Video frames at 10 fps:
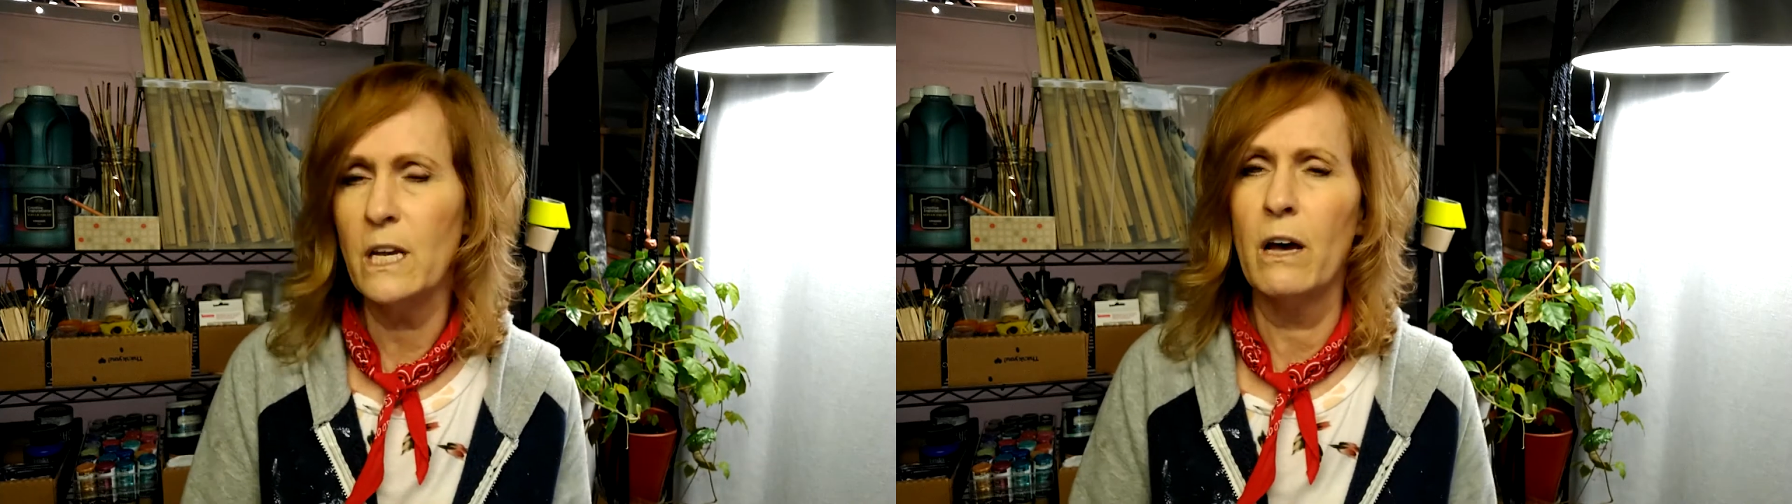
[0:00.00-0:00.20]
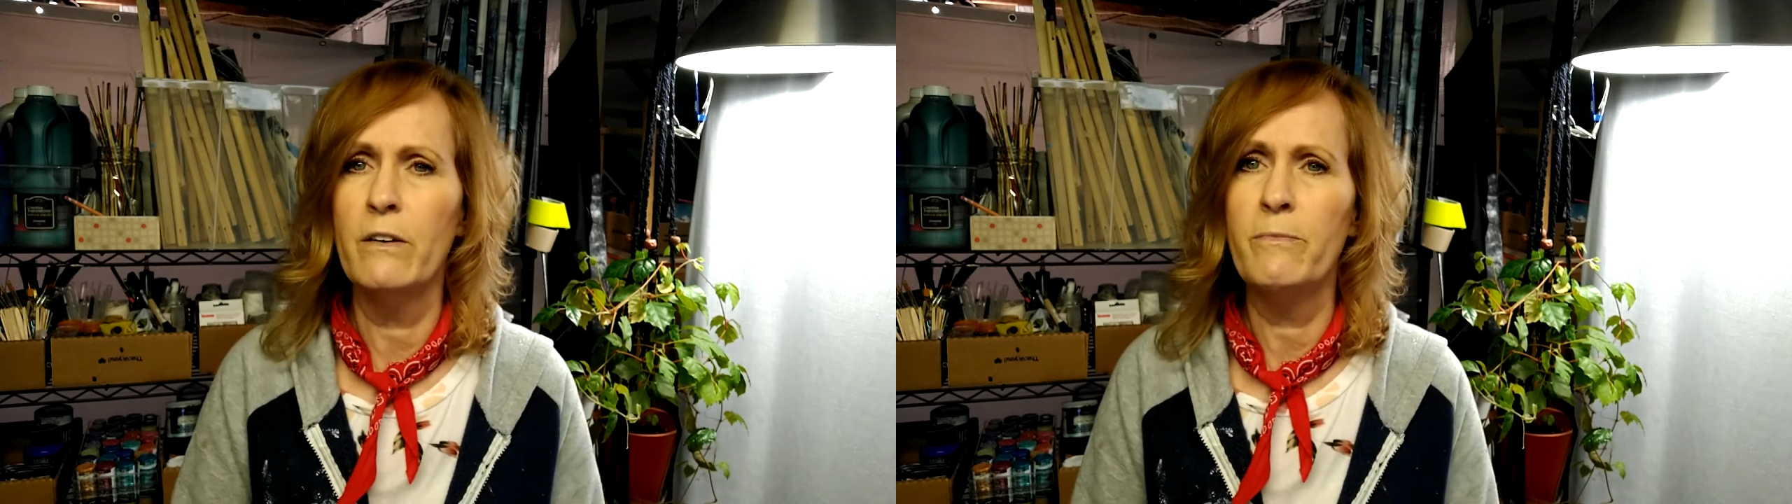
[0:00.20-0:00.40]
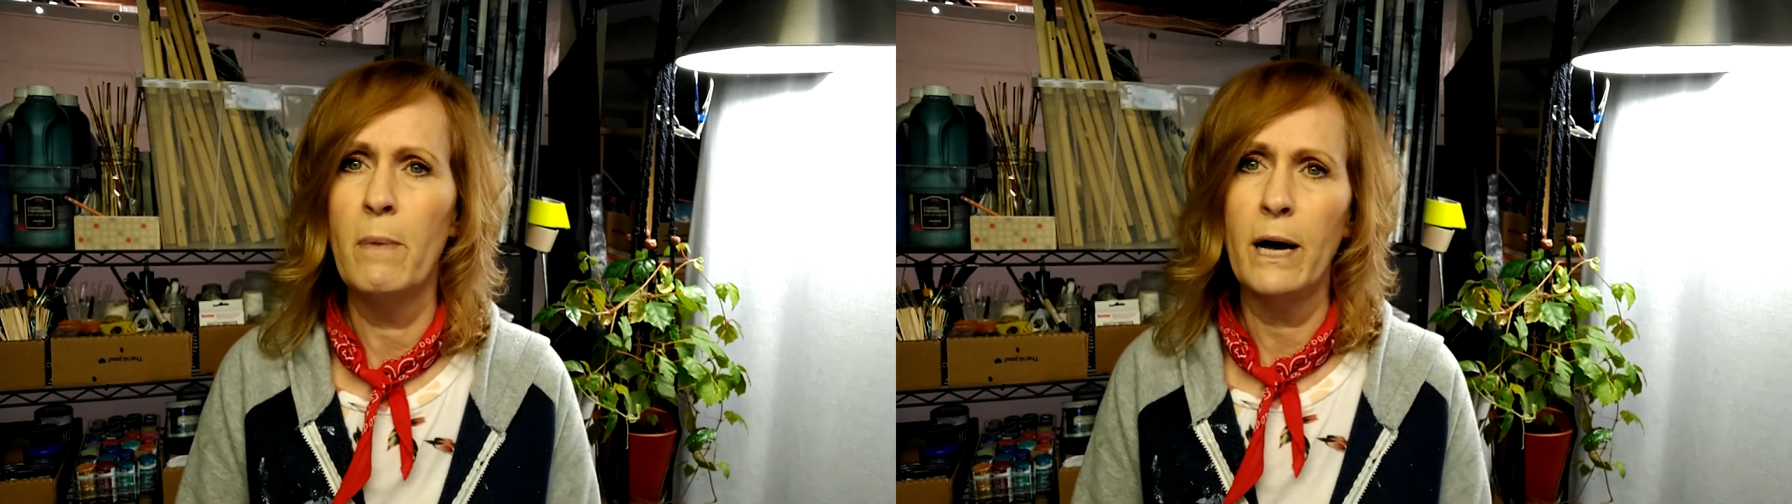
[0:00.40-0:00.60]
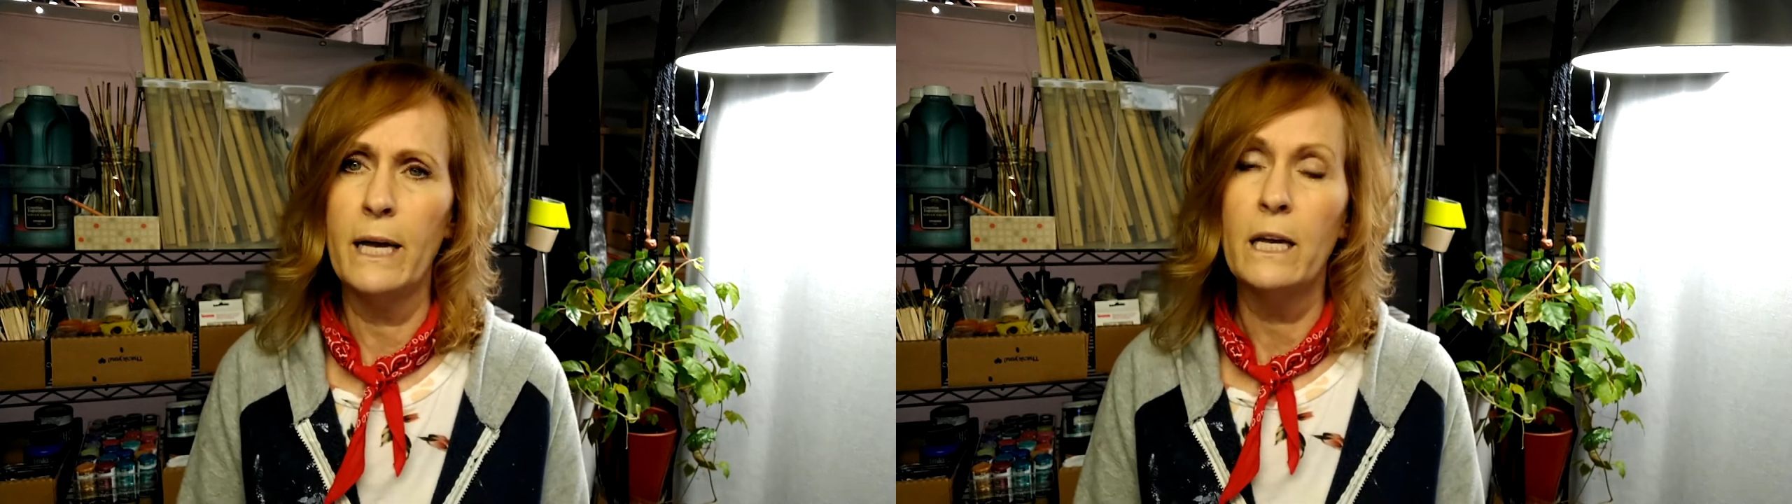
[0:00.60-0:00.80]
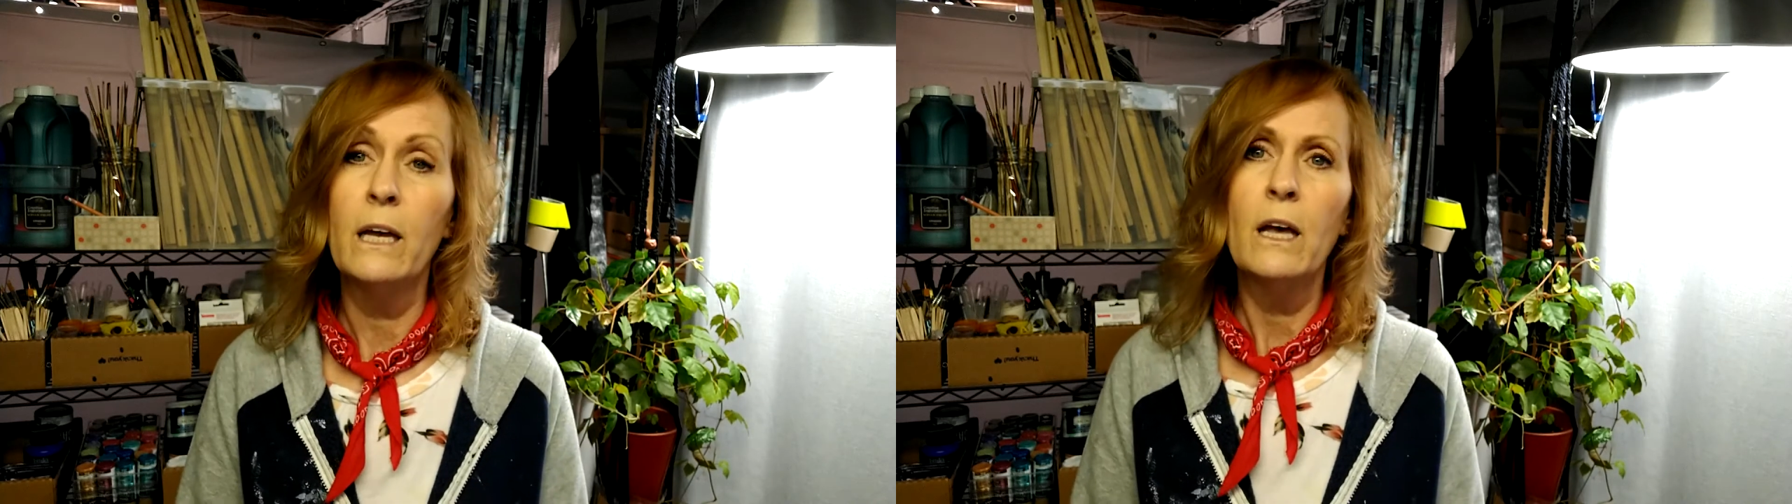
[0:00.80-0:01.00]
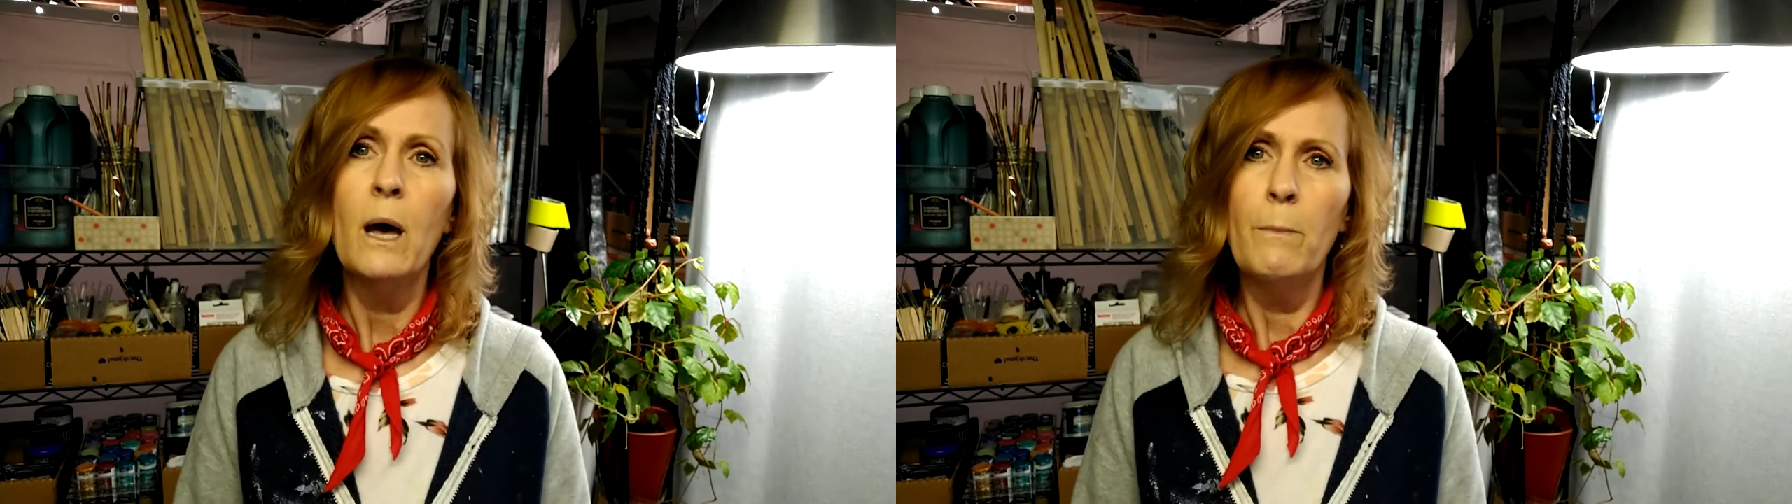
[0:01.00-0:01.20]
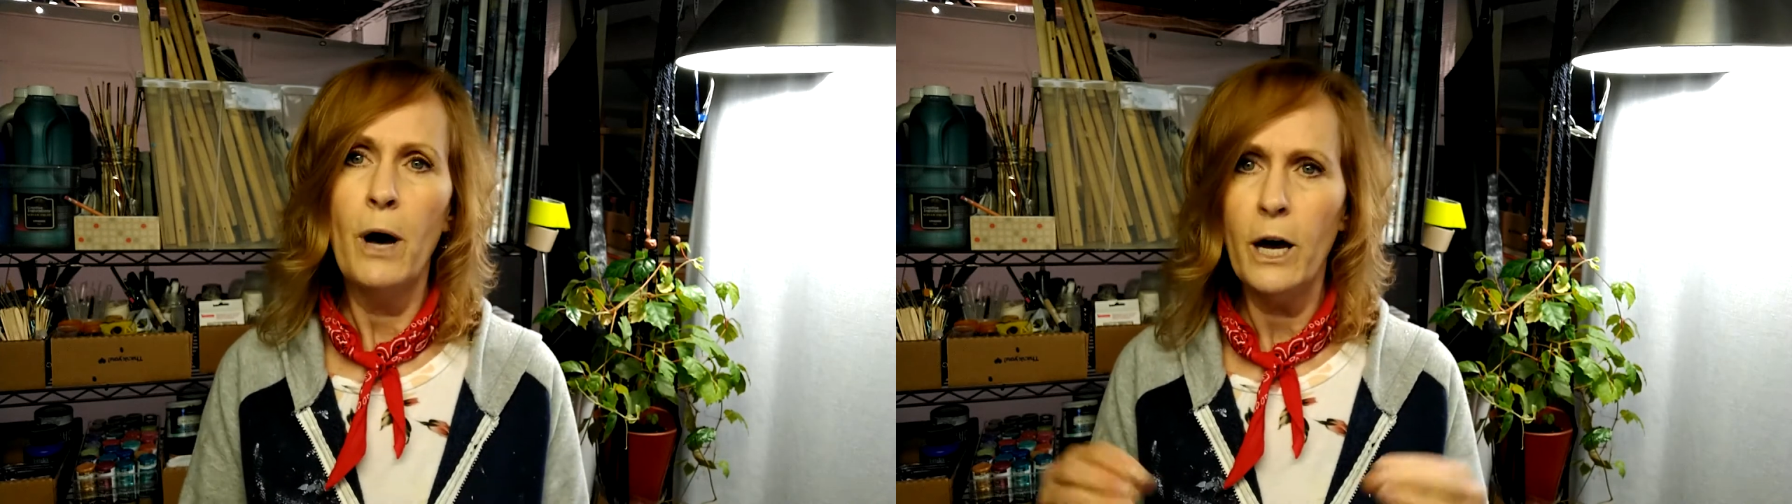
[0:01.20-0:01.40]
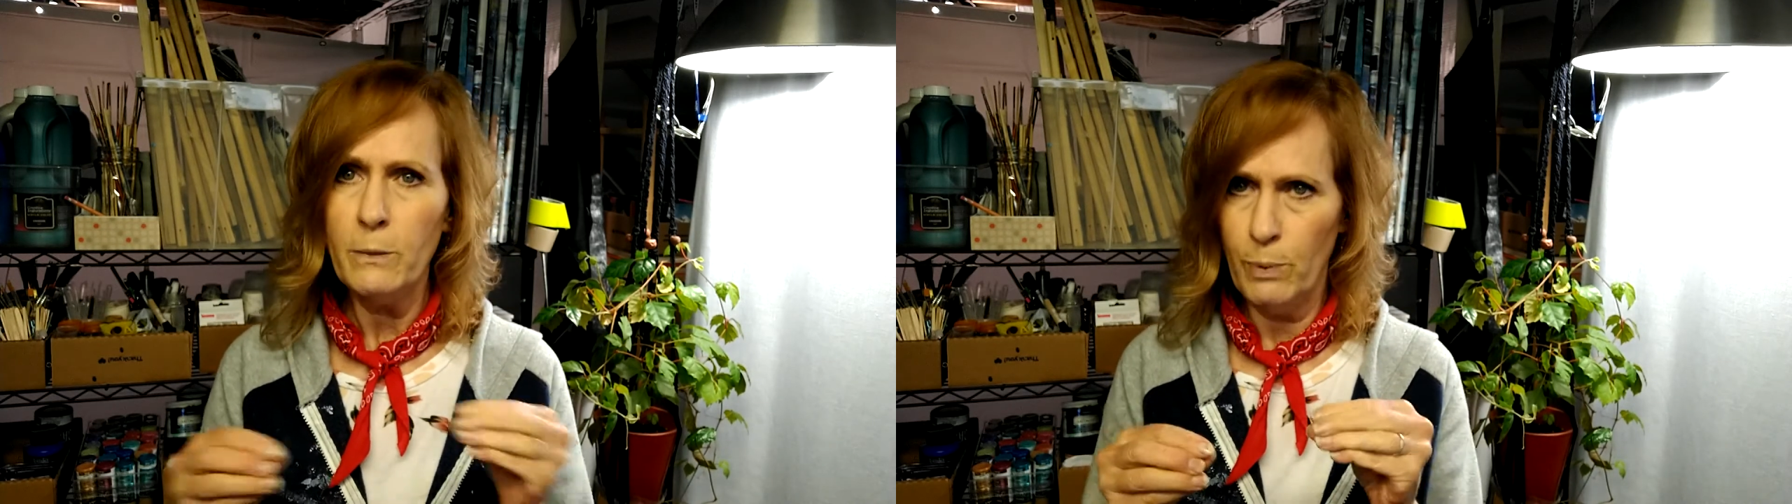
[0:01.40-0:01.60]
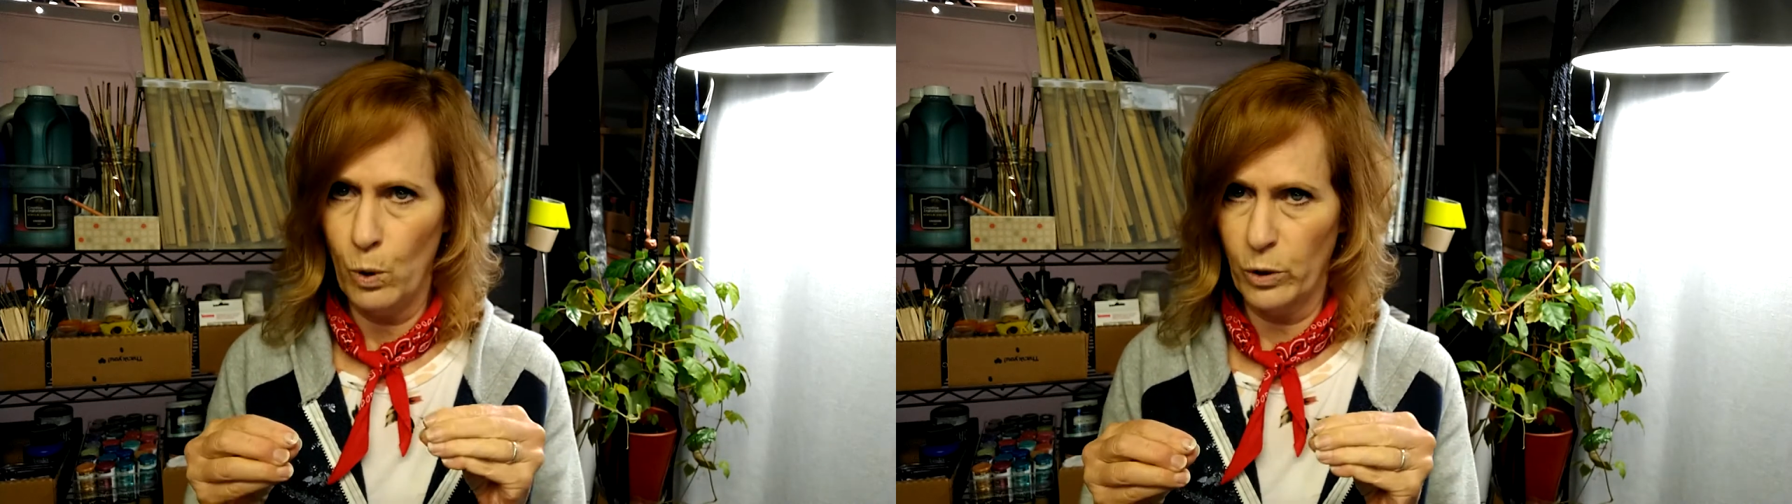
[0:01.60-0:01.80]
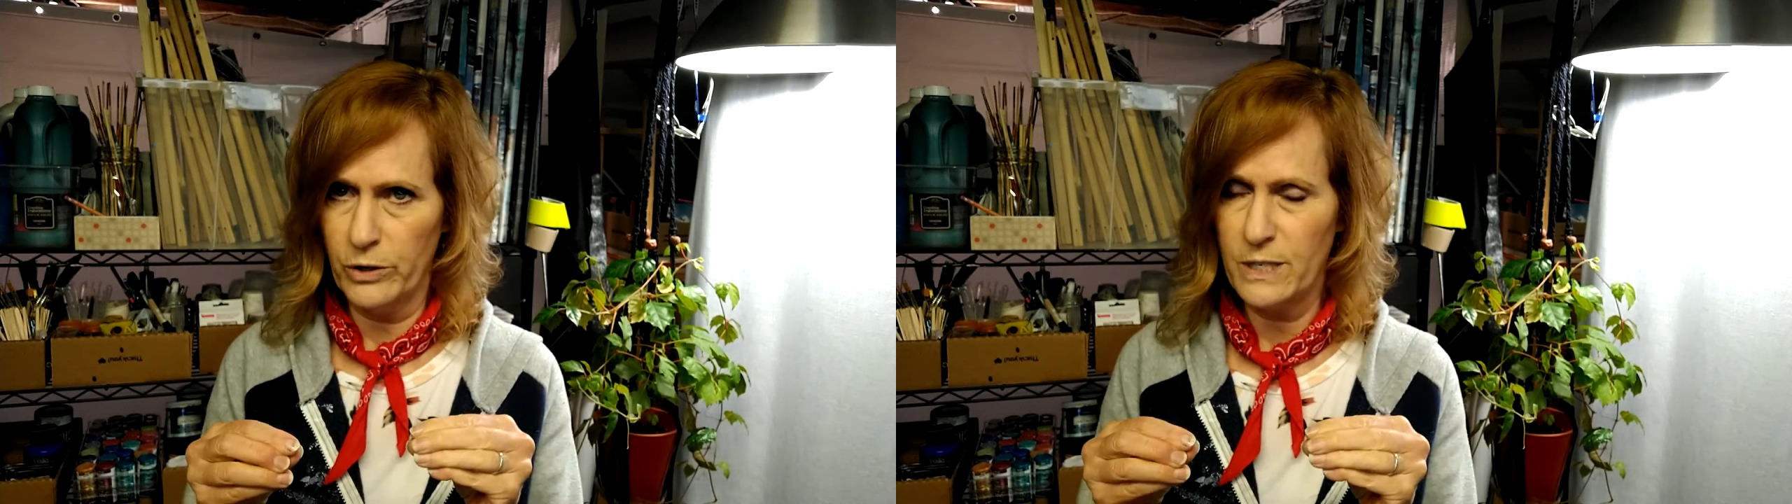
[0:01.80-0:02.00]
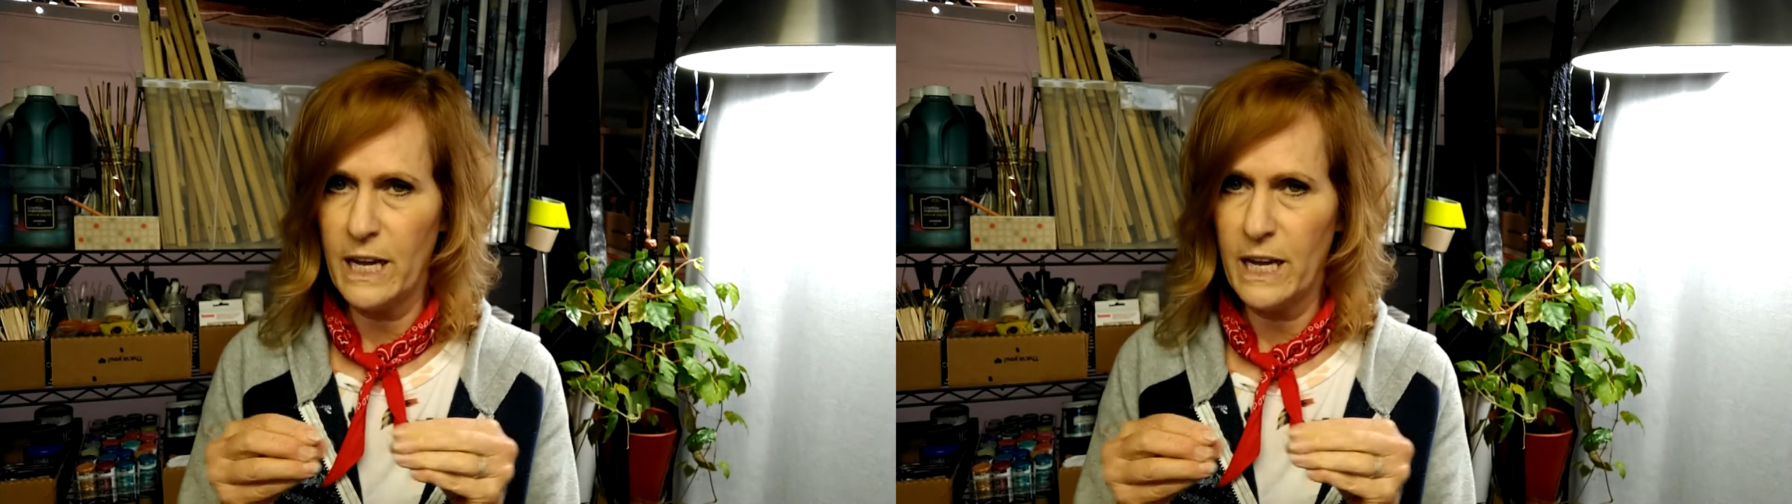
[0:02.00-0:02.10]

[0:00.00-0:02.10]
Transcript: of my pod pours.